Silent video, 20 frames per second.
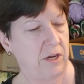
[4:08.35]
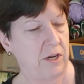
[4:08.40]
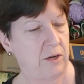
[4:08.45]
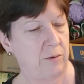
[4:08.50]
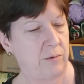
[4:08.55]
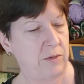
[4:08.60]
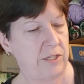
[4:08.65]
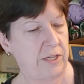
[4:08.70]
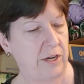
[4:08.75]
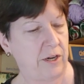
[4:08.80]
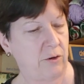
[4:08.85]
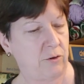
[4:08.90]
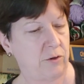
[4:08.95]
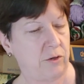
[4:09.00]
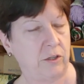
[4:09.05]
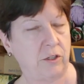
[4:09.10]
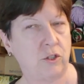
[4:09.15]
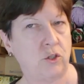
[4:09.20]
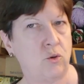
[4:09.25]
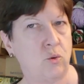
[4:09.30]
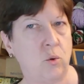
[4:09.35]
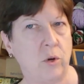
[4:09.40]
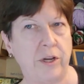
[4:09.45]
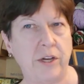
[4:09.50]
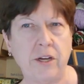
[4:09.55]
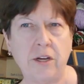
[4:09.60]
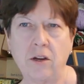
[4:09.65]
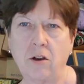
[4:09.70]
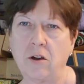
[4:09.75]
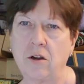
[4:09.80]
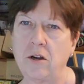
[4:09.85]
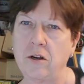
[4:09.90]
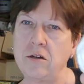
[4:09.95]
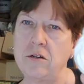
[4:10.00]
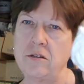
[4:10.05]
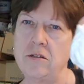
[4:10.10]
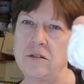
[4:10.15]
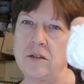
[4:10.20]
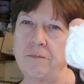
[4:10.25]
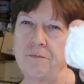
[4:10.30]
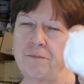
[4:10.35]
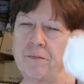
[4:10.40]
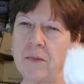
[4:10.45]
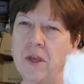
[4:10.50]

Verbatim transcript: 100% acrylic, 20 yards.